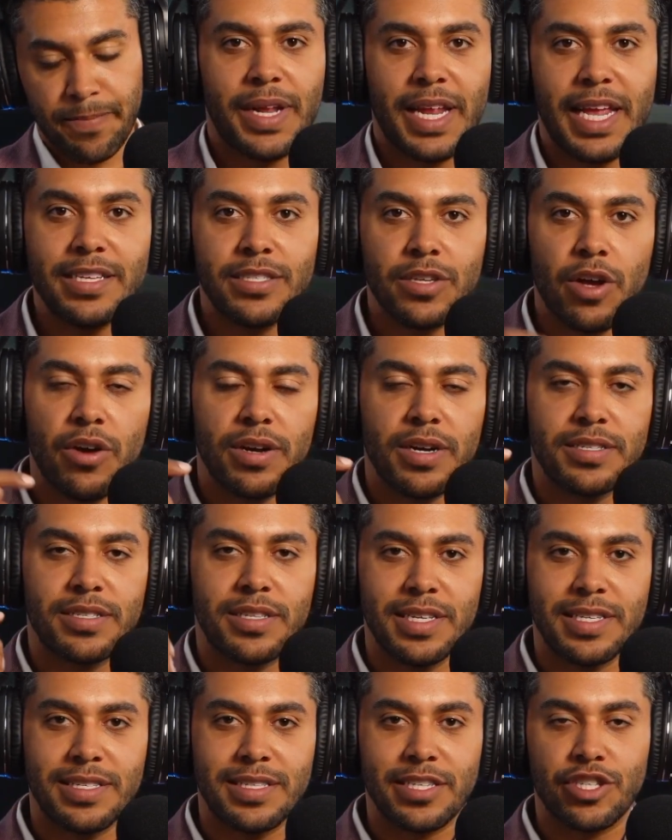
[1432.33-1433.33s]
But he's calling
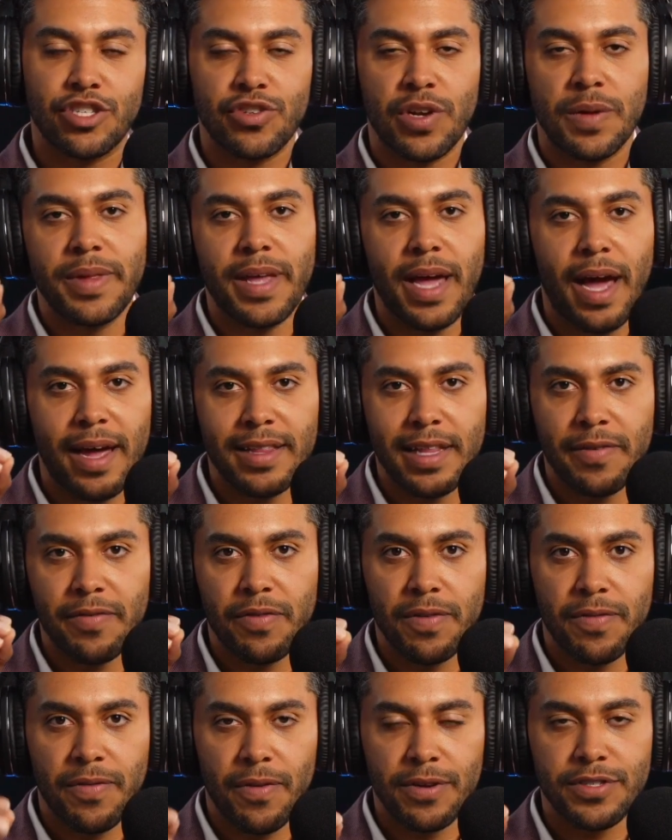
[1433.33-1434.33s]
us to this extremely high
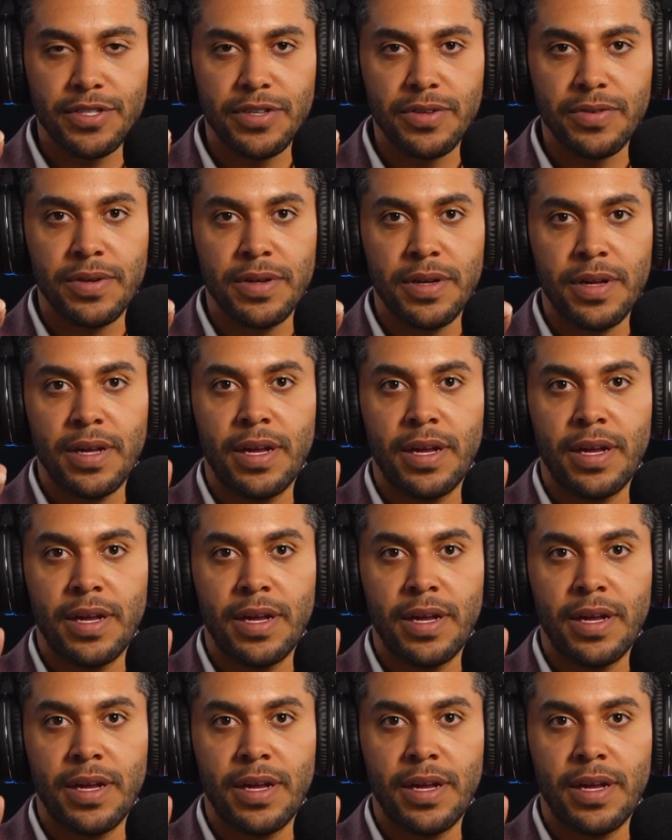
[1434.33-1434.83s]
level of virtue,